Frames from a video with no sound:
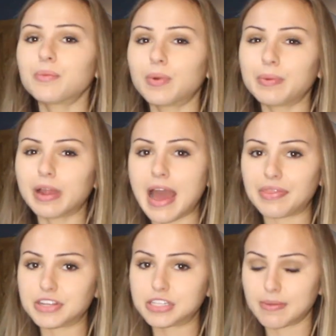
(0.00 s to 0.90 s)
when we were
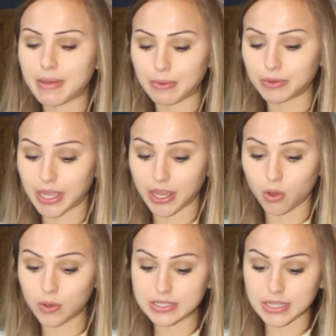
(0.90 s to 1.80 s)
at the gym, I would like
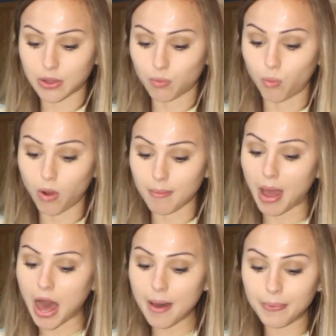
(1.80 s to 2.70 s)
always like warm
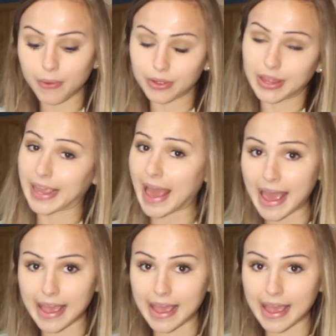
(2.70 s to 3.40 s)
up or like